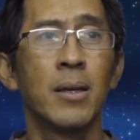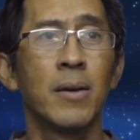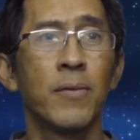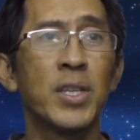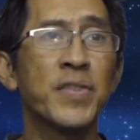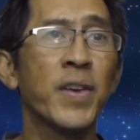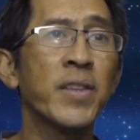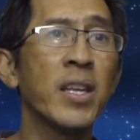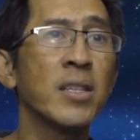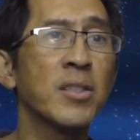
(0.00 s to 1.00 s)
Verse
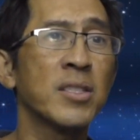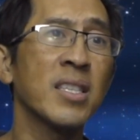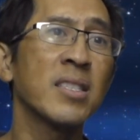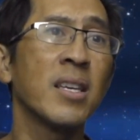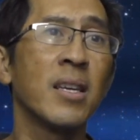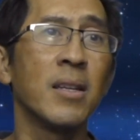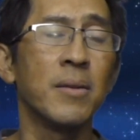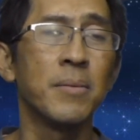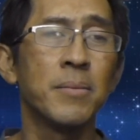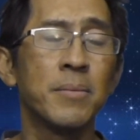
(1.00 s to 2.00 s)
15 to 16.
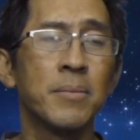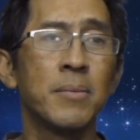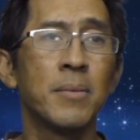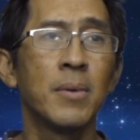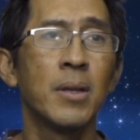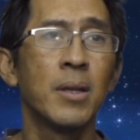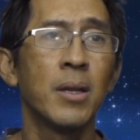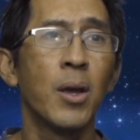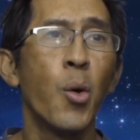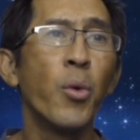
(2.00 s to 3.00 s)

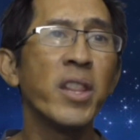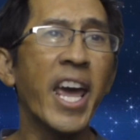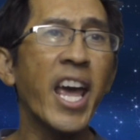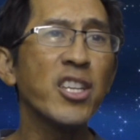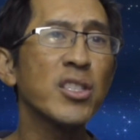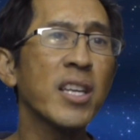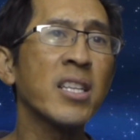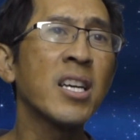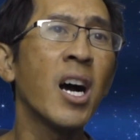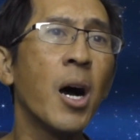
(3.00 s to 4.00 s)
When the angels had
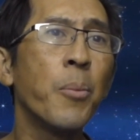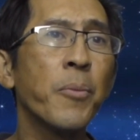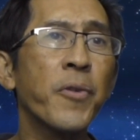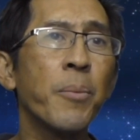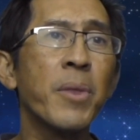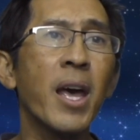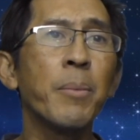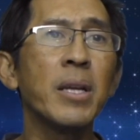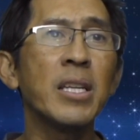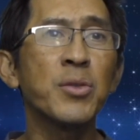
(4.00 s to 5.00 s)
come from them
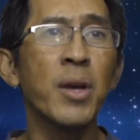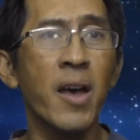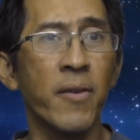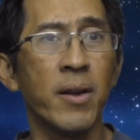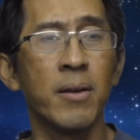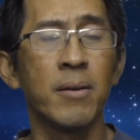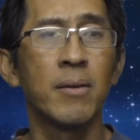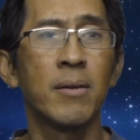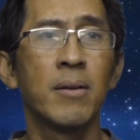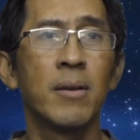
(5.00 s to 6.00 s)
into heaven,
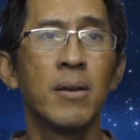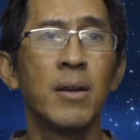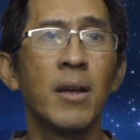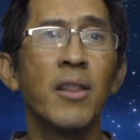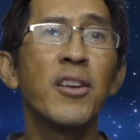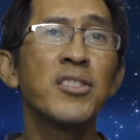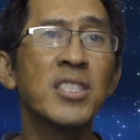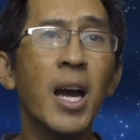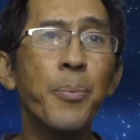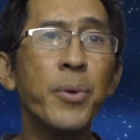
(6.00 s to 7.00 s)
the
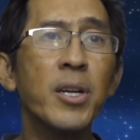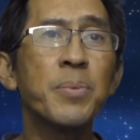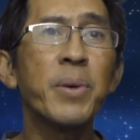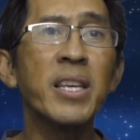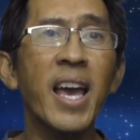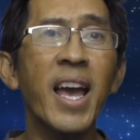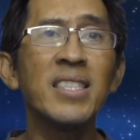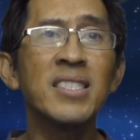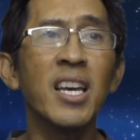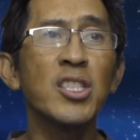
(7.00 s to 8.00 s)
shepherds began
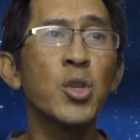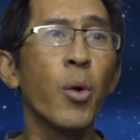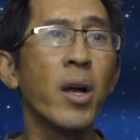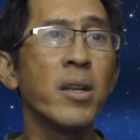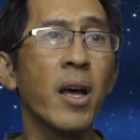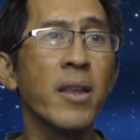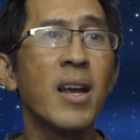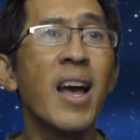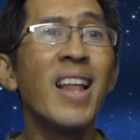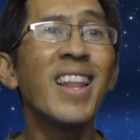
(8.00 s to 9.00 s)
saying to one another,
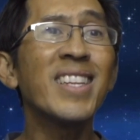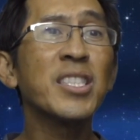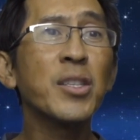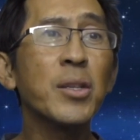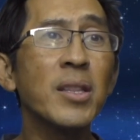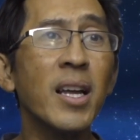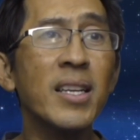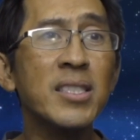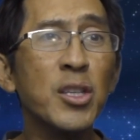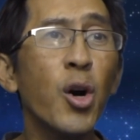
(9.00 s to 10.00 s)
let's, let,
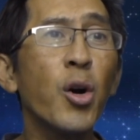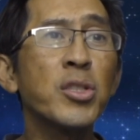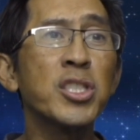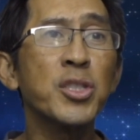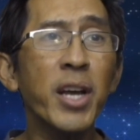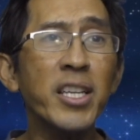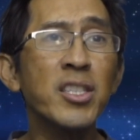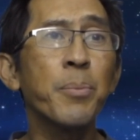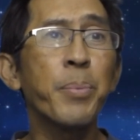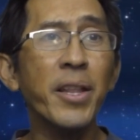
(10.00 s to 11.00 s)
let's go straight
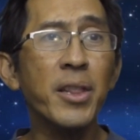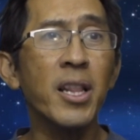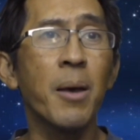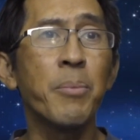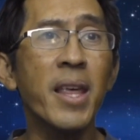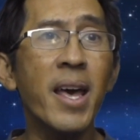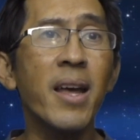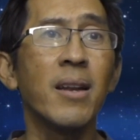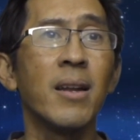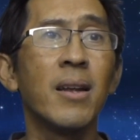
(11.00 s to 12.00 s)
to Bethlehem
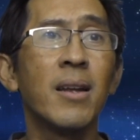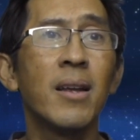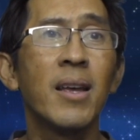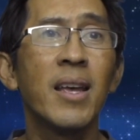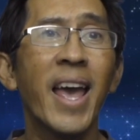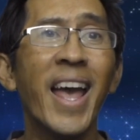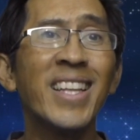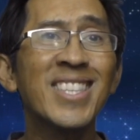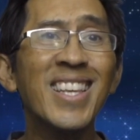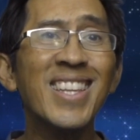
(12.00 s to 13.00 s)
then and
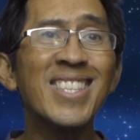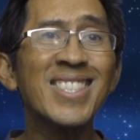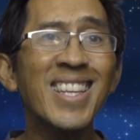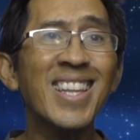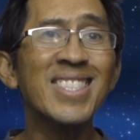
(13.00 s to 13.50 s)
see this thing that's